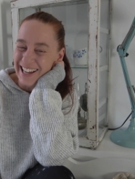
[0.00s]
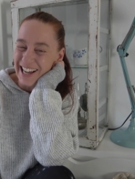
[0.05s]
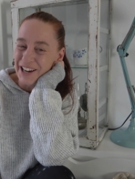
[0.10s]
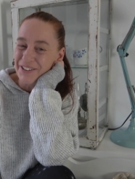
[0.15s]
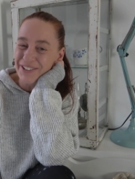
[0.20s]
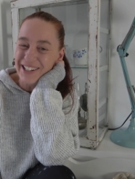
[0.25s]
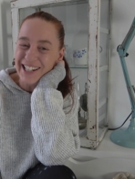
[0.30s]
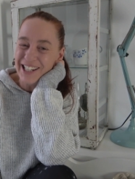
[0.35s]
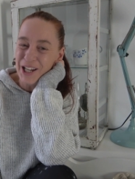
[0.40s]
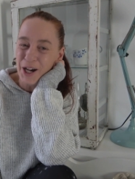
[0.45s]

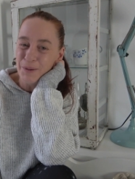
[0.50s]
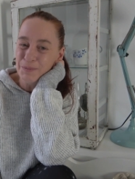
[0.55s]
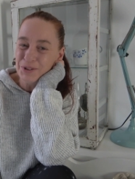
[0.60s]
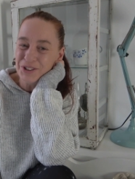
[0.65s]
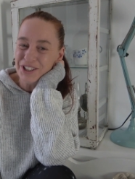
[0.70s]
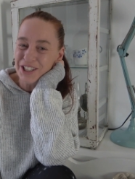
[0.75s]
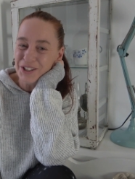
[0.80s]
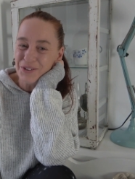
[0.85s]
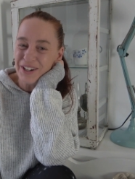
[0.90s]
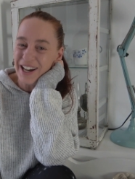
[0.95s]
I really hope
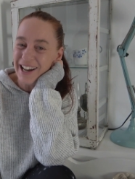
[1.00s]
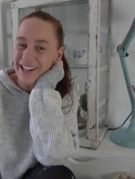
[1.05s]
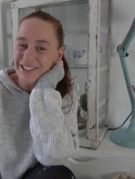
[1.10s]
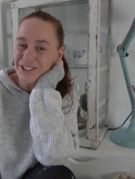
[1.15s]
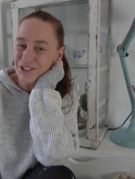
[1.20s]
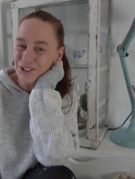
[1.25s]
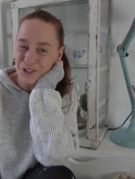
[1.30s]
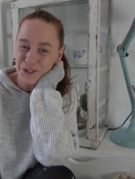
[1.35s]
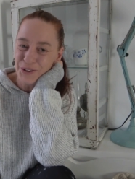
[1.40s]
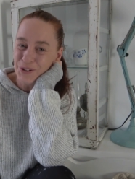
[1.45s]
to see you
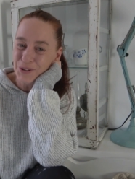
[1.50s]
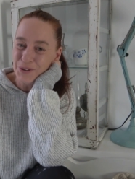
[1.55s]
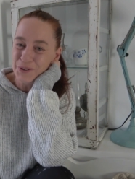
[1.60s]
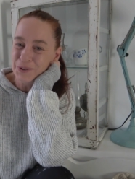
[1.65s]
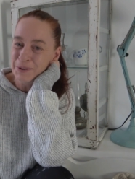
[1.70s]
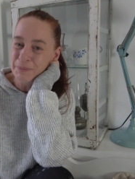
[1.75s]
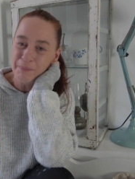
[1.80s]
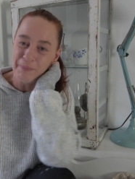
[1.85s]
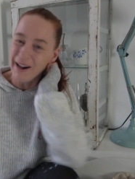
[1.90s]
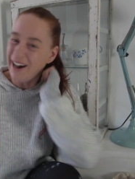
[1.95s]
guys
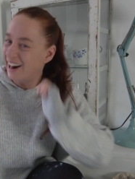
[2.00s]
soon.